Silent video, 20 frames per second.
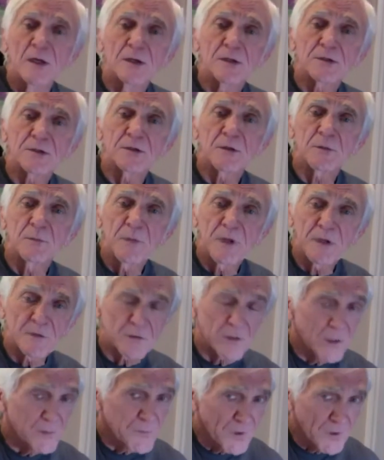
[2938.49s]
So the
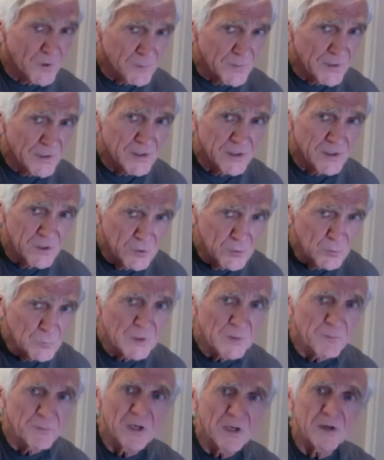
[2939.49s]
mentor, I'm talking about a
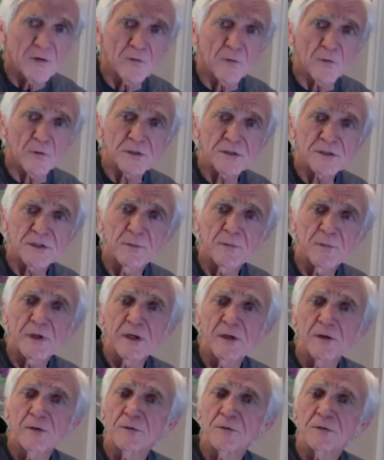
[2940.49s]
human mentor,
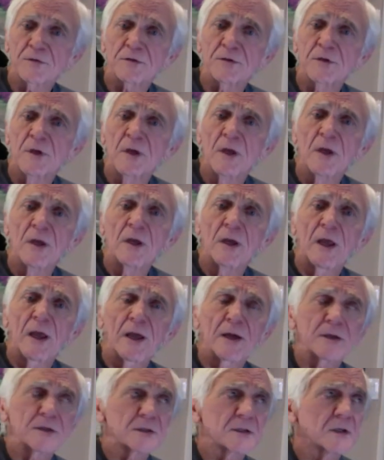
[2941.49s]
somebody who's
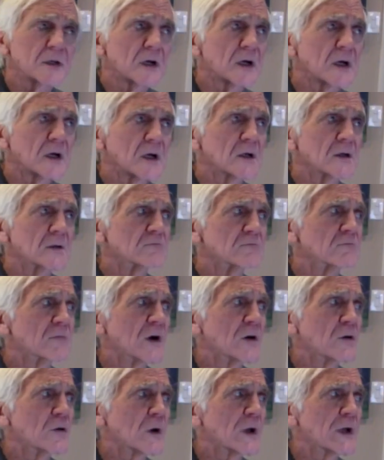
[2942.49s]
has uh,
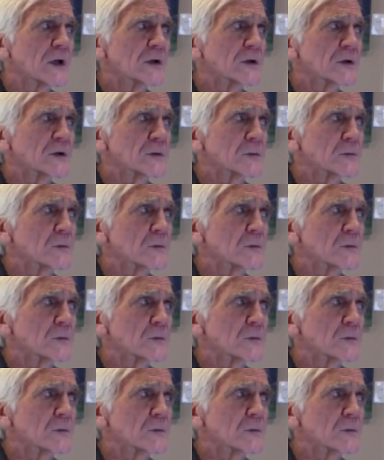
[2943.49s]
a greater